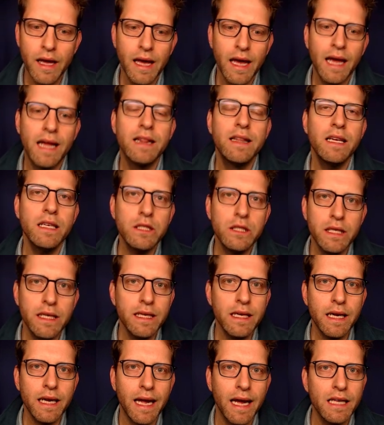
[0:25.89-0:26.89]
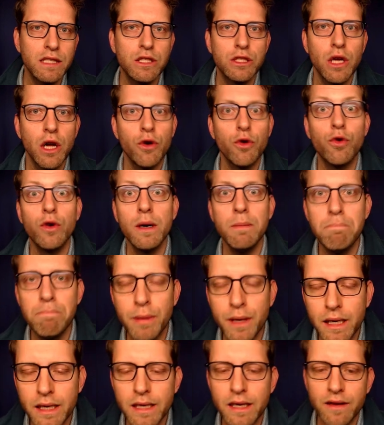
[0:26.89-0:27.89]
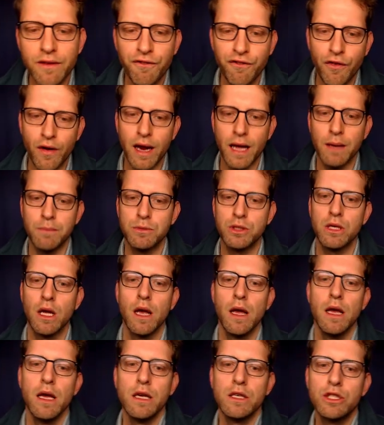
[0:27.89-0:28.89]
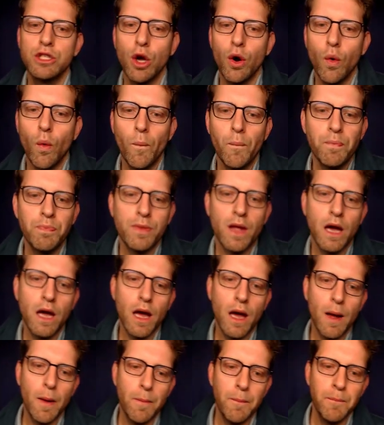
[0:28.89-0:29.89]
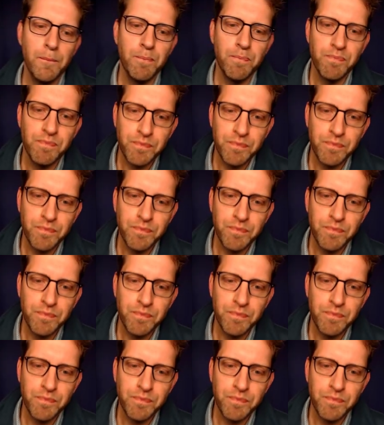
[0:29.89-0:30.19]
and this indicates repeated frames. So um,